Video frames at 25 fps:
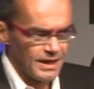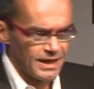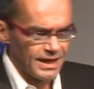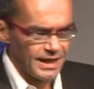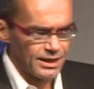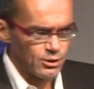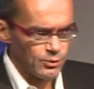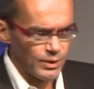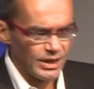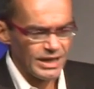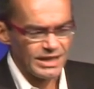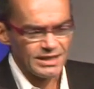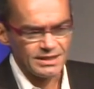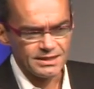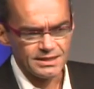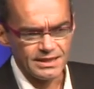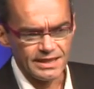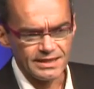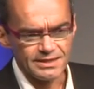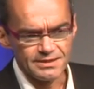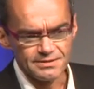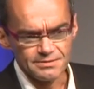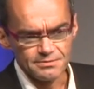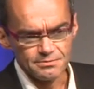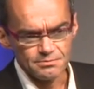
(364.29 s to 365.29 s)
And what I
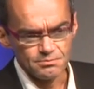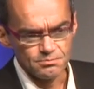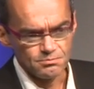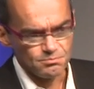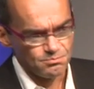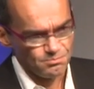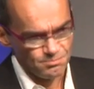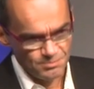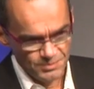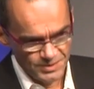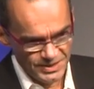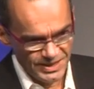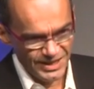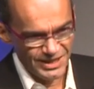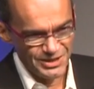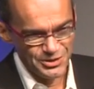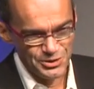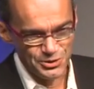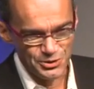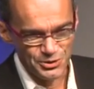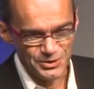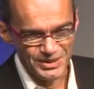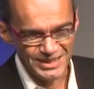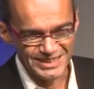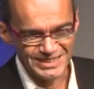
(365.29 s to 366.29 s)
can tell
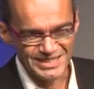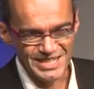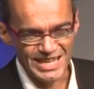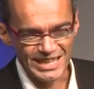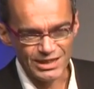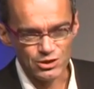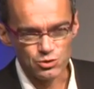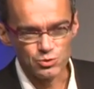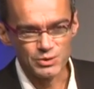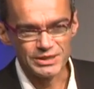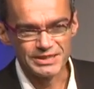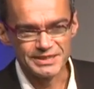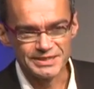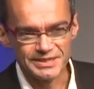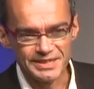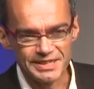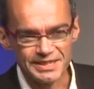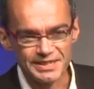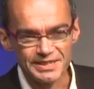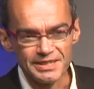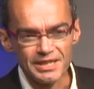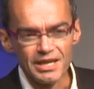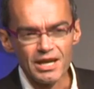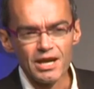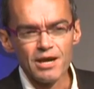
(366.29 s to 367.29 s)
you is that we
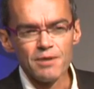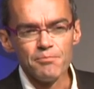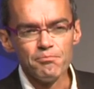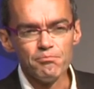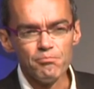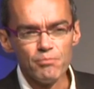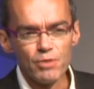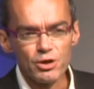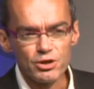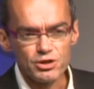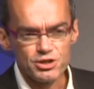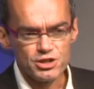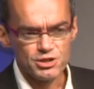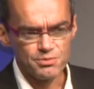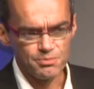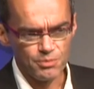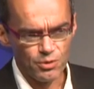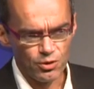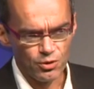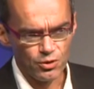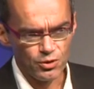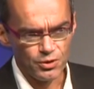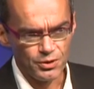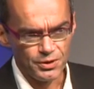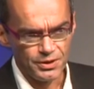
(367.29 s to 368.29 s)
see much
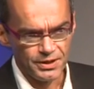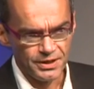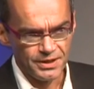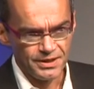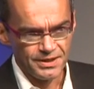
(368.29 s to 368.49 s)
more